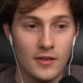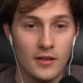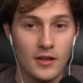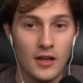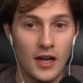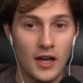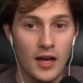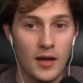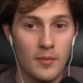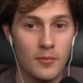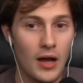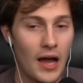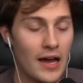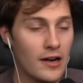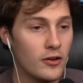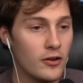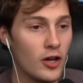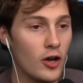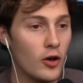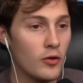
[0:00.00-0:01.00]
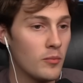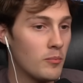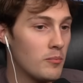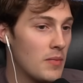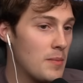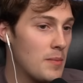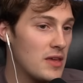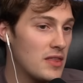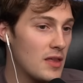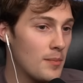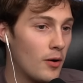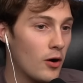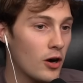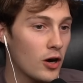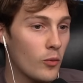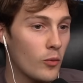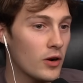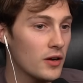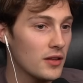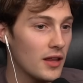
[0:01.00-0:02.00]
I don't know. Maybe the part
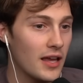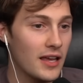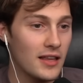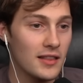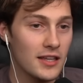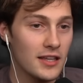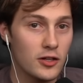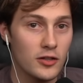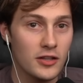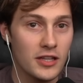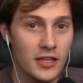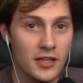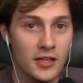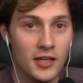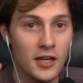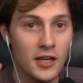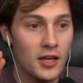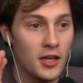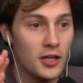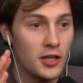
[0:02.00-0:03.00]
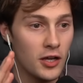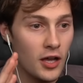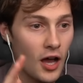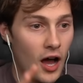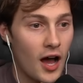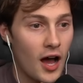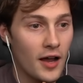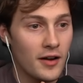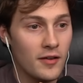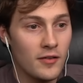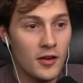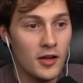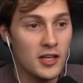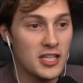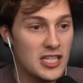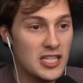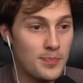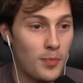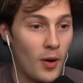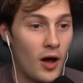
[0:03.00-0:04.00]
where like literally God
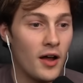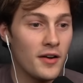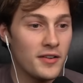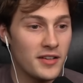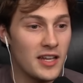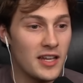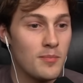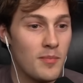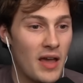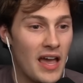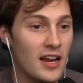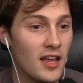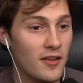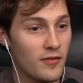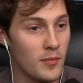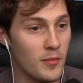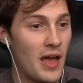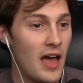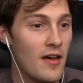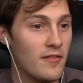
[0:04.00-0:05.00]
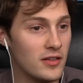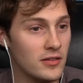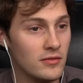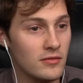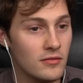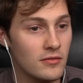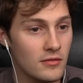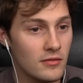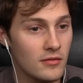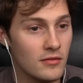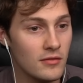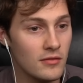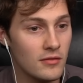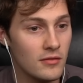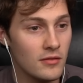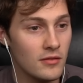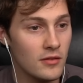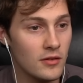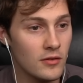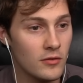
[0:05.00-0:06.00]
spawned in manna from heaven,
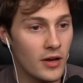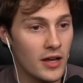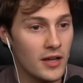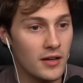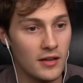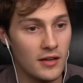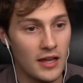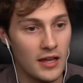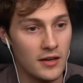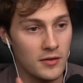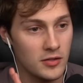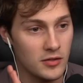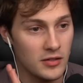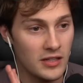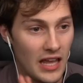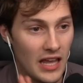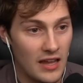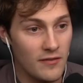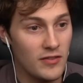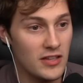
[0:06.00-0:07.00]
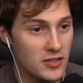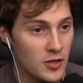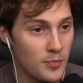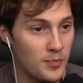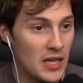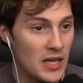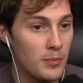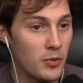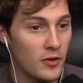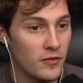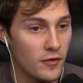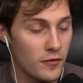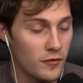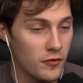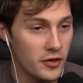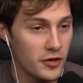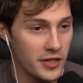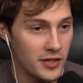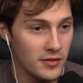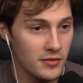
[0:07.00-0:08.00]
right? And gave it to people for
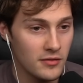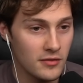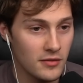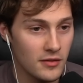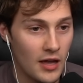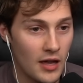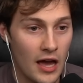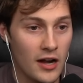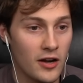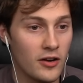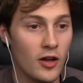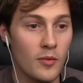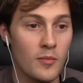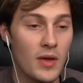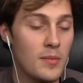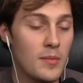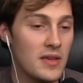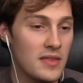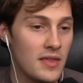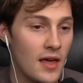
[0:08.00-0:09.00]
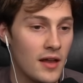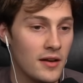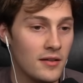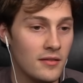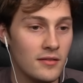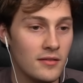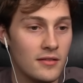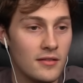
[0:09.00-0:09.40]
free. I don't know. Maybe then.